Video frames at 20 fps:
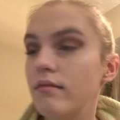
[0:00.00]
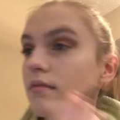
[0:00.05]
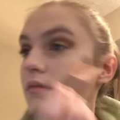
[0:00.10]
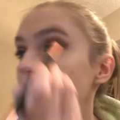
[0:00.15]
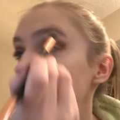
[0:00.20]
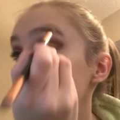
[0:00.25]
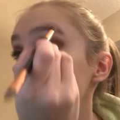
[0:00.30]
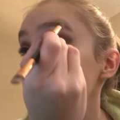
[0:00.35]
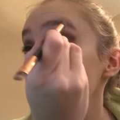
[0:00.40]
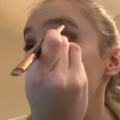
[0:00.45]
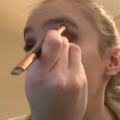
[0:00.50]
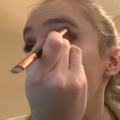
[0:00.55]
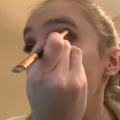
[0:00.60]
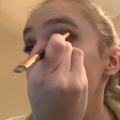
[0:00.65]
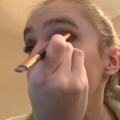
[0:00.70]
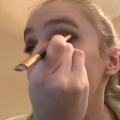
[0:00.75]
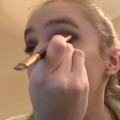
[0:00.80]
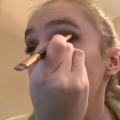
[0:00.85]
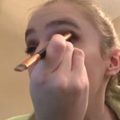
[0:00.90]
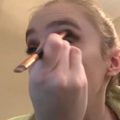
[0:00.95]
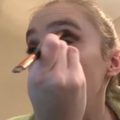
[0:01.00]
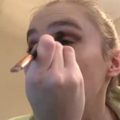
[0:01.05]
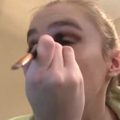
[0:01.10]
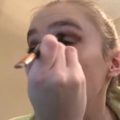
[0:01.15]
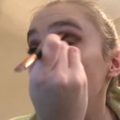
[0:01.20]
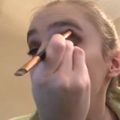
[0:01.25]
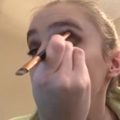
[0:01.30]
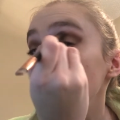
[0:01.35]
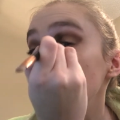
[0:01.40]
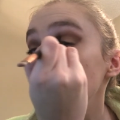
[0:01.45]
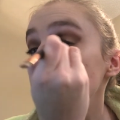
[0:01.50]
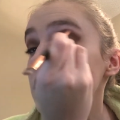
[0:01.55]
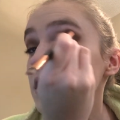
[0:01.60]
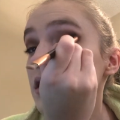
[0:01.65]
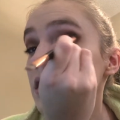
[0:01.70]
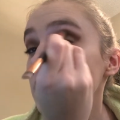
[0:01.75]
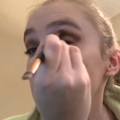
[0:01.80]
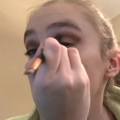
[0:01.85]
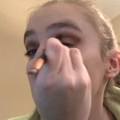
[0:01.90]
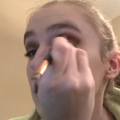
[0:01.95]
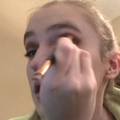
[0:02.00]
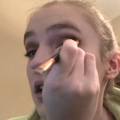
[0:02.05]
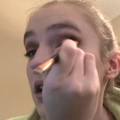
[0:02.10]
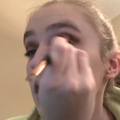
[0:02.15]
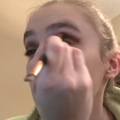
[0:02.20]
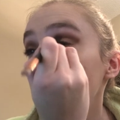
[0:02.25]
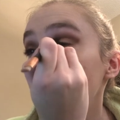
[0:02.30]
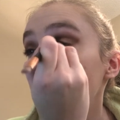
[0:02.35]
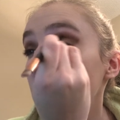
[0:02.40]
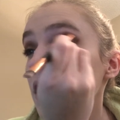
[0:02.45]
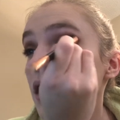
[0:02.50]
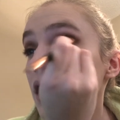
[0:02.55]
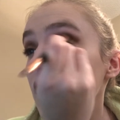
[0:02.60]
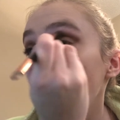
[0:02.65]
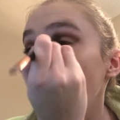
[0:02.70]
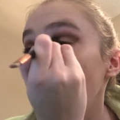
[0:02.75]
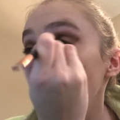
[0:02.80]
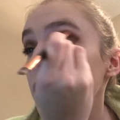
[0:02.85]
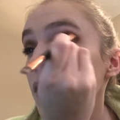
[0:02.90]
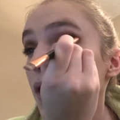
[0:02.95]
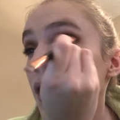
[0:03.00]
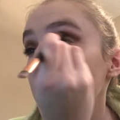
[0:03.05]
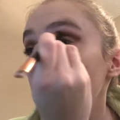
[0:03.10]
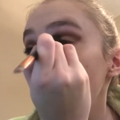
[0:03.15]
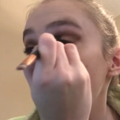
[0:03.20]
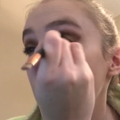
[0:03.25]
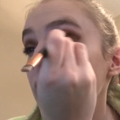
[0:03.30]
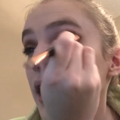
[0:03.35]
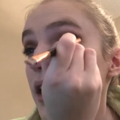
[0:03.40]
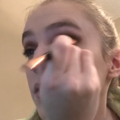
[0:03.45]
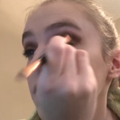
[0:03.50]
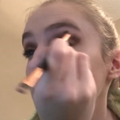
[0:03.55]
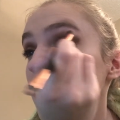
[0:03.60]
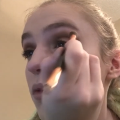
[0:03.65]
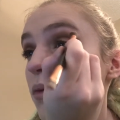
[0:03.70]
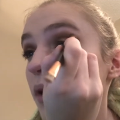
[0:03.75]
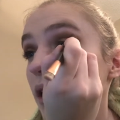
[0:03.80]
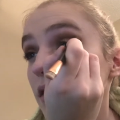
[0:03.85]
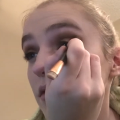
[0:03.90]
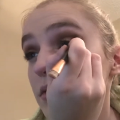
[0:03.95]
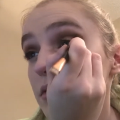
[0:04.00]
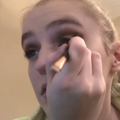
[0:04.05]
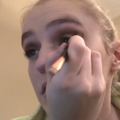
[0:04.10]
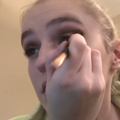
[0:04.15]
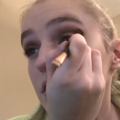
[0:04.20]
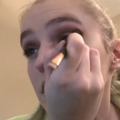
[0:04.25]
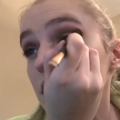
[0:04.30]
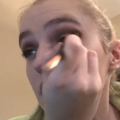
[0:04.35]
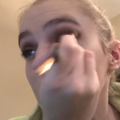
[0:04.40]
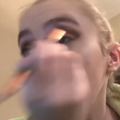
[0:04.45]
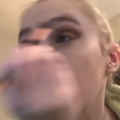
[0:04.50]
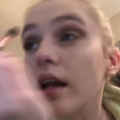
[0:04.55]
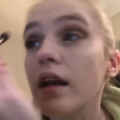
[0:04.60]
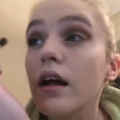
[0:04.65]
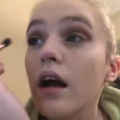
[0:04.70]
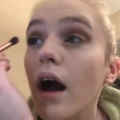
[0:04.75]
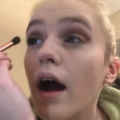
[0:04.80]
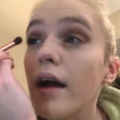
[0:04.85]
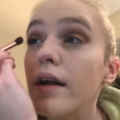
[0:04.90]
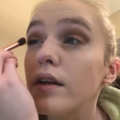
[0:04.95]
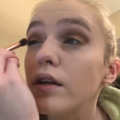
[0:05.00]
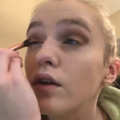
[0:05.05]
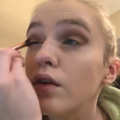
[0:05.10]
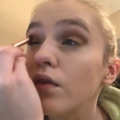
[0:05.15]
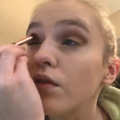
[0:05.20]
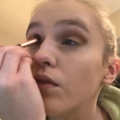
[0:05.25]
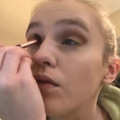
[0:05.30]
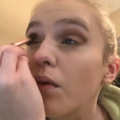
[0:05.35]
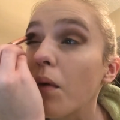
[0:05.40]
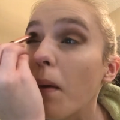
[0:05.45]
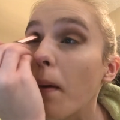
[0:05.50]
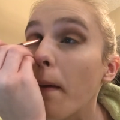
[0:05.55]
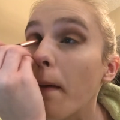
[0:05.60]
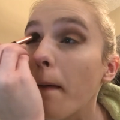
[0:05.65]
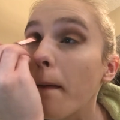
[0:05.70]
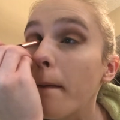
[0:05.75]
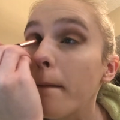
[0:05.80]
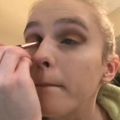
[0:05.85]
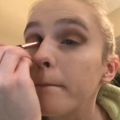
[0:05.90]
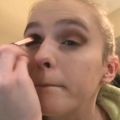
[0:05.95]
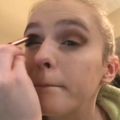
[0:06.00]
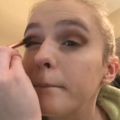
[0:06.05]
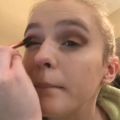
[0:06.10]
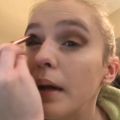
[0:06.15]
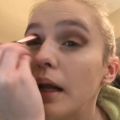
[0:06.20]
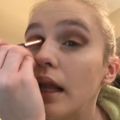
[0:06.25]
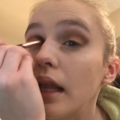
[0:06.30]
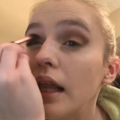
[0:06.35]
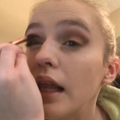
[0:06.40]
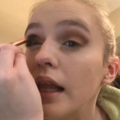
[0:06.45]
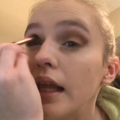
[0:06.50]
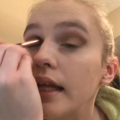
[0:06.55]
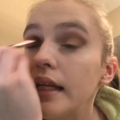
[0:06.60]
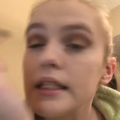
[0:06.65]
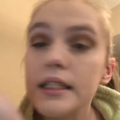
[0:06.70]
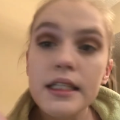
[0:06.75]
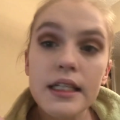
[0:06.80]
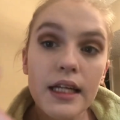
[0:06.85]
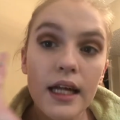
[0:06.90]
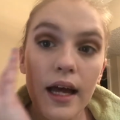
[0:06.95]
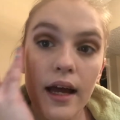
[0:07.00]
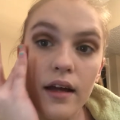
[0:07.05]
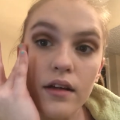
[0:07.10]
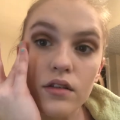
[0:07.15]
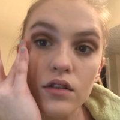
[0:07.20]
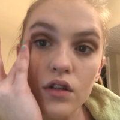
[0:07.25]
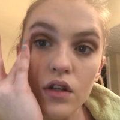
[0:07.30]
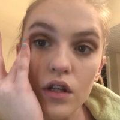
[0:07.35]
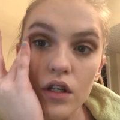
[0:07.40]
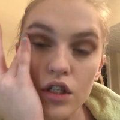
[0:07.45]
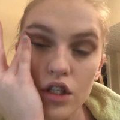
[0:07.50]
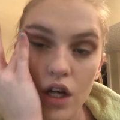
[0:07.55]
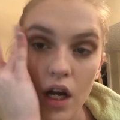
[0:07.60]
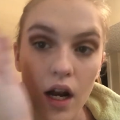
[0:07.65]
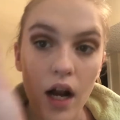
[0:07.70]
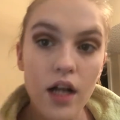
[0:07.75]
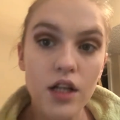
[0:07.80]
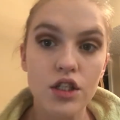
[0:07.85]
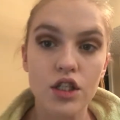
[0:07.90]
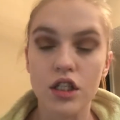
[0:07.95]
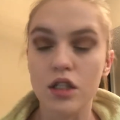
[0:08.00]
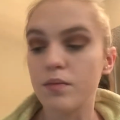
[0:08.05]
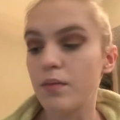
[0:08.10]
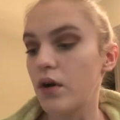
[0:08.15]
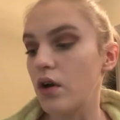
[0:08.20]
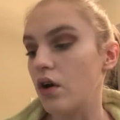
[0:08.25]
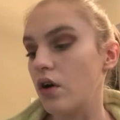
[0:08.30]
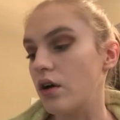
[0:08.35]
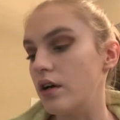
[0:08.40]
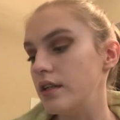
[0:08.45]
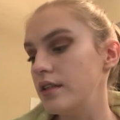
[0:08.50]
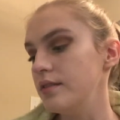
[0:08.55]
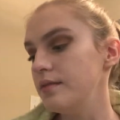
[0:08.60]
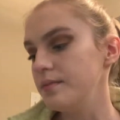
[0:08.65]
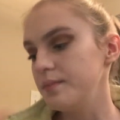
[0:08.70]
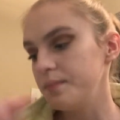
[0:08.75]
this is my everyday makeup basically. I'm going back in with Rebel and kind of blending it into the shade I just put on.